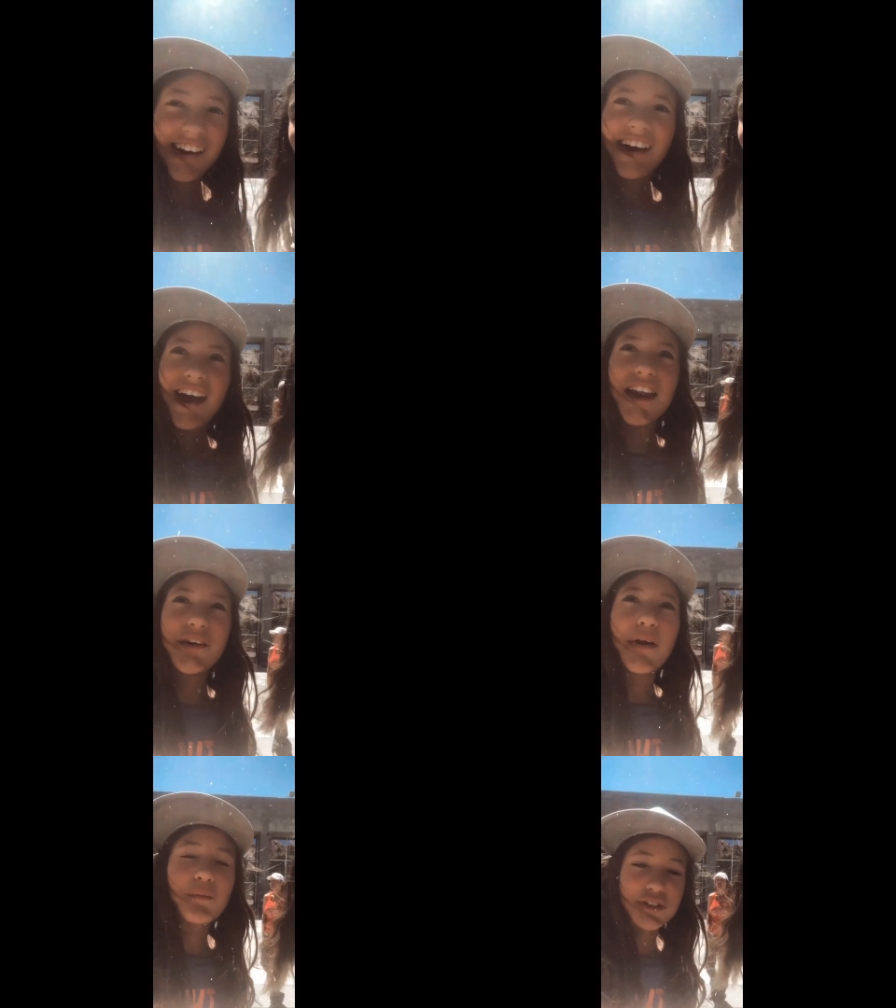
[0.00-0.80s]

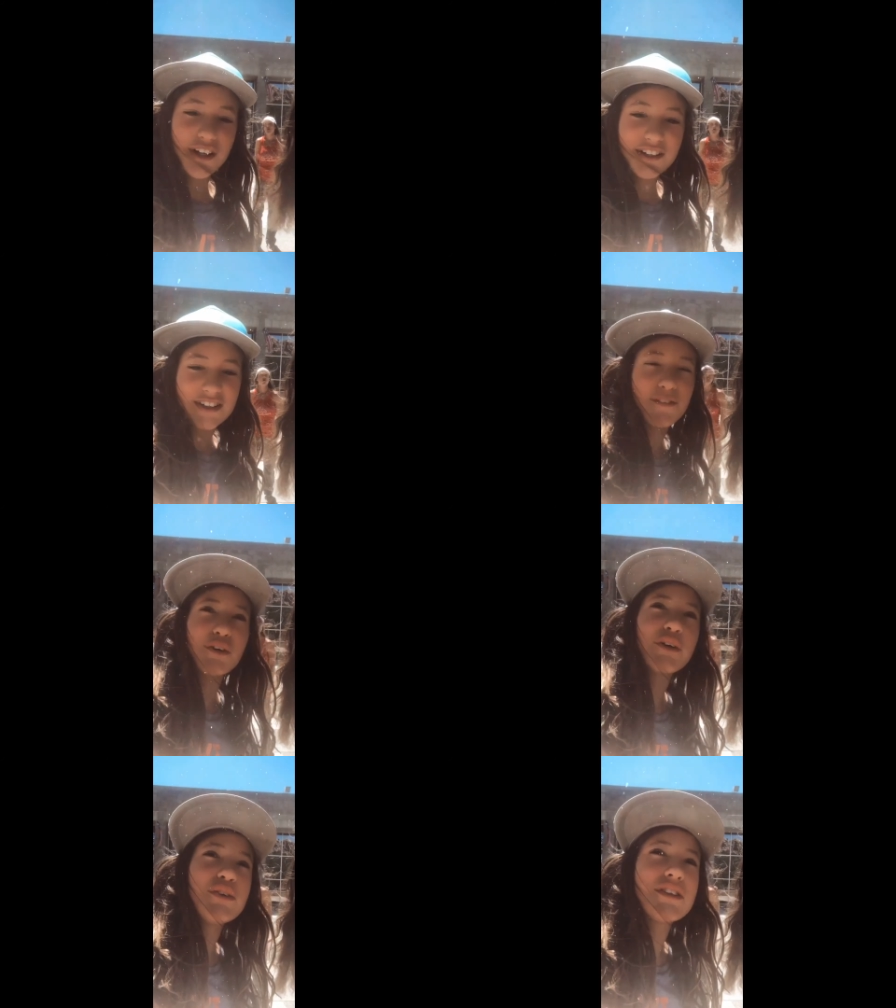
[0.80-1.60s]
Anyway, we're trying to decipher
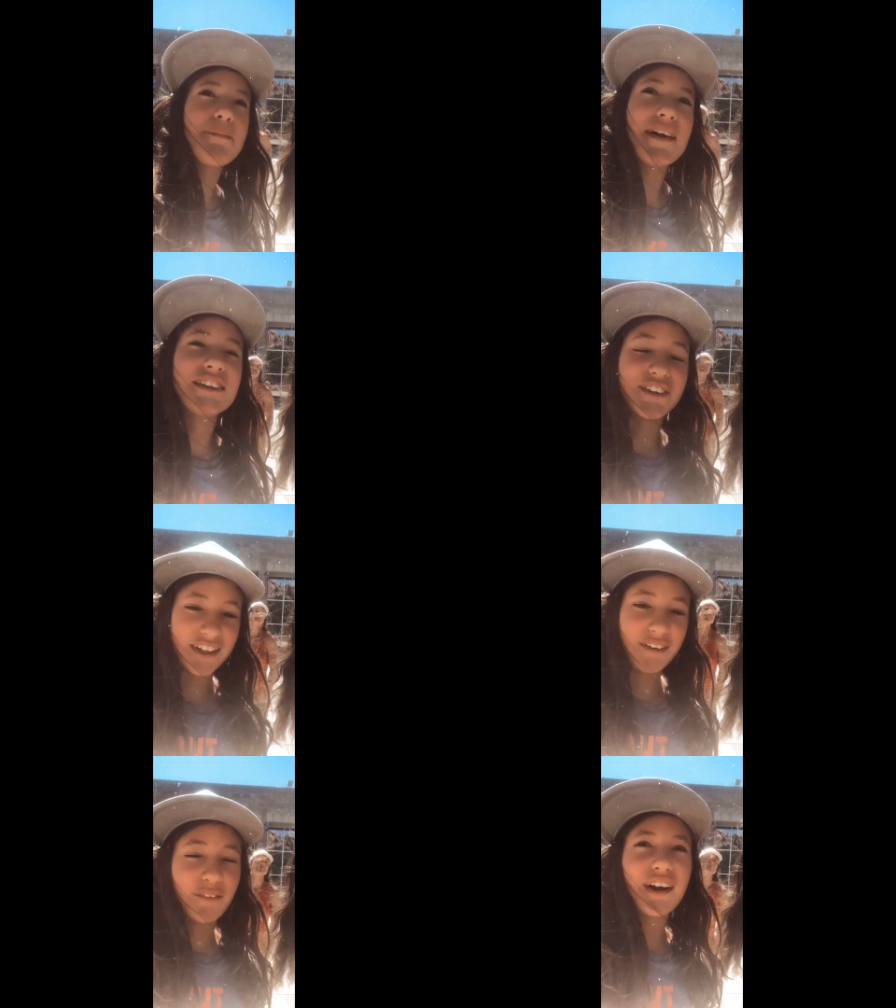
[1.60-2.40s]
who's the best
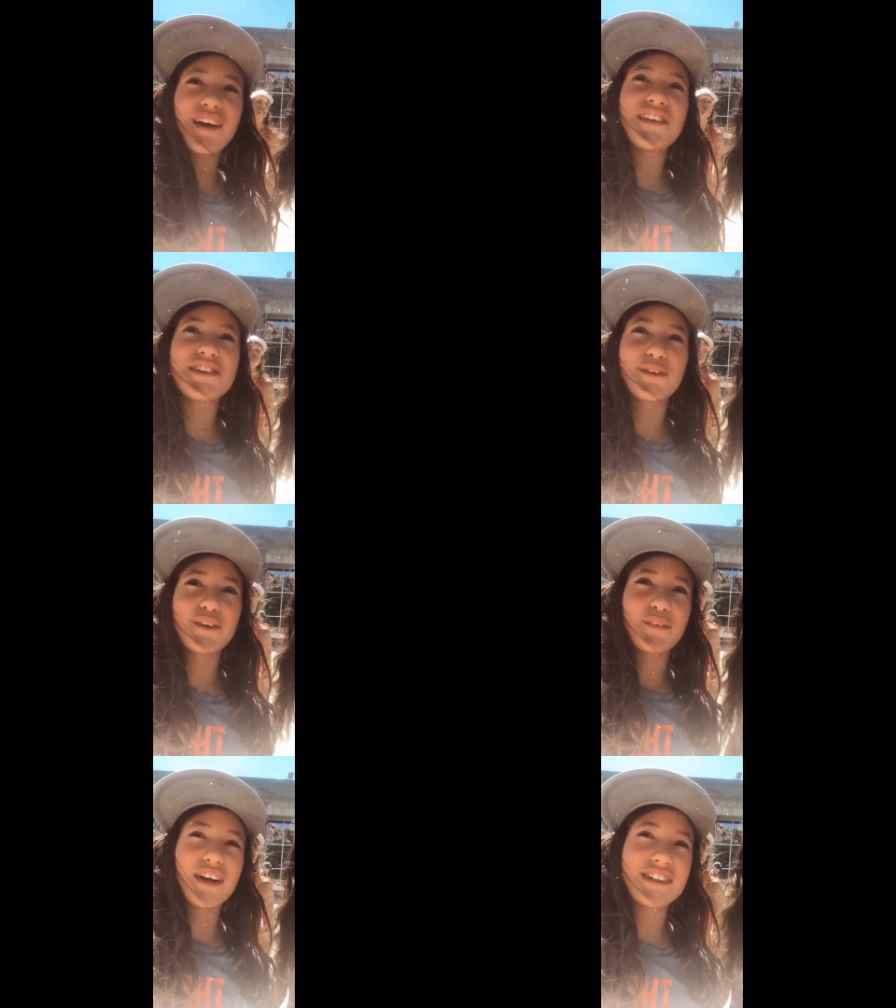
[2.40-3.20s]
looking one. I think George
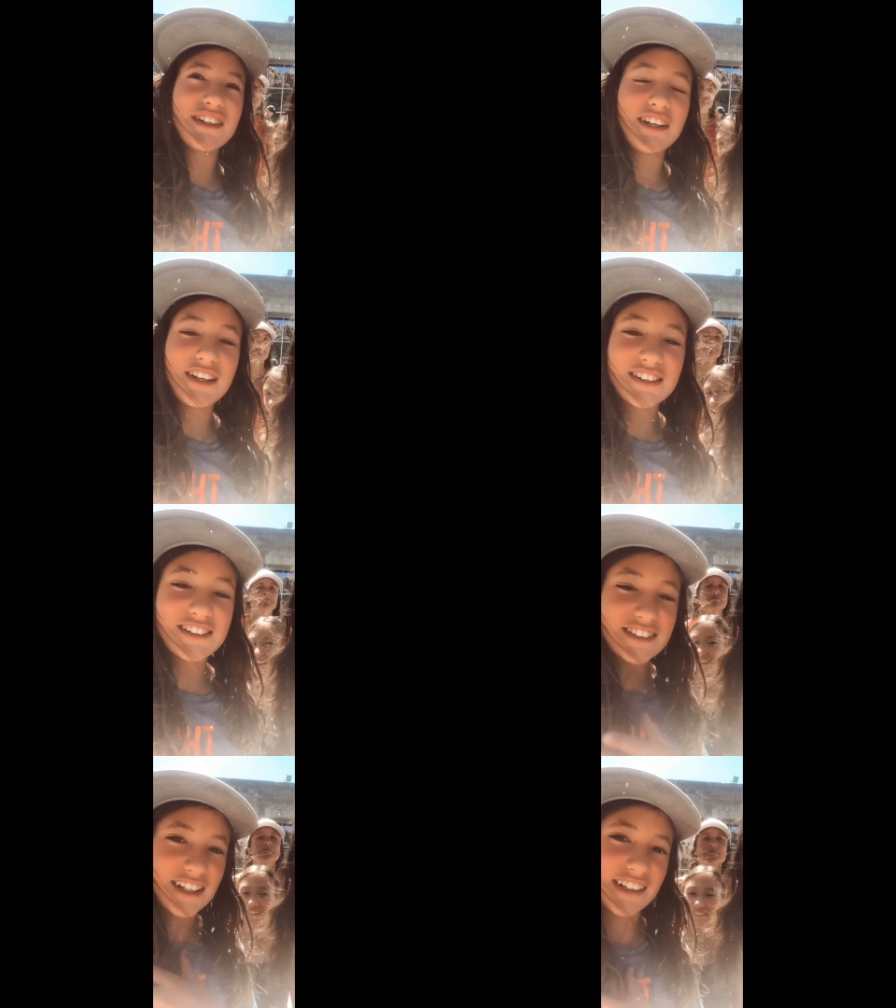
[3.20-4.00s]
Washington is because he's
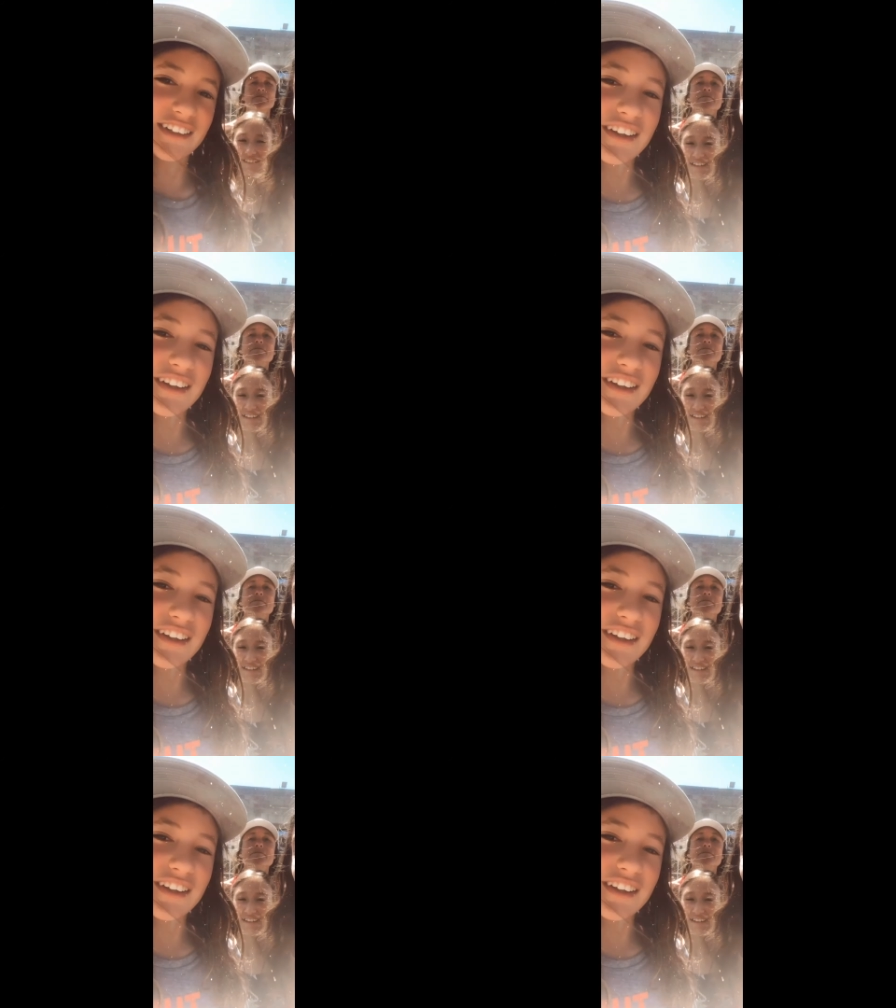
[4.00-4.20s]
got a